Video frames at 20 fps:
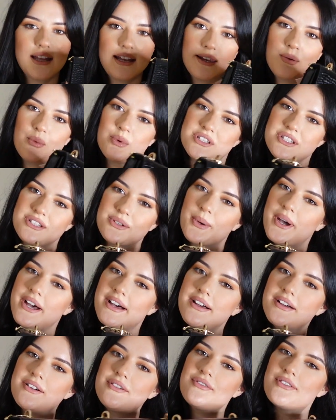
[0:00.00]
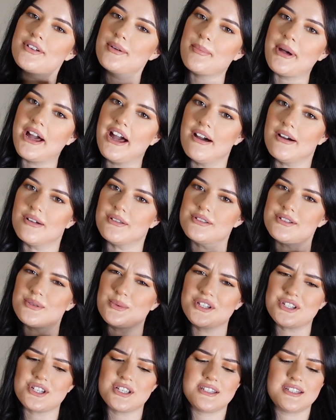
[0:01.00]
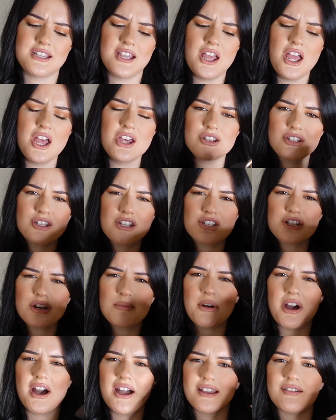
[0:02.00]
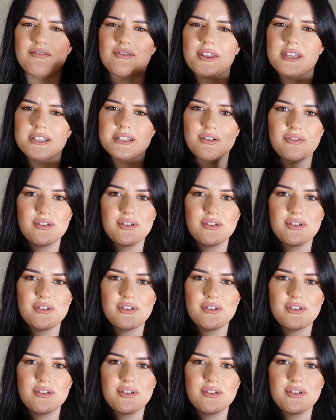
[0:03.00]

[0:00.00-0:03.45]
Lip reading: and it was £12, which is such a bargain for this.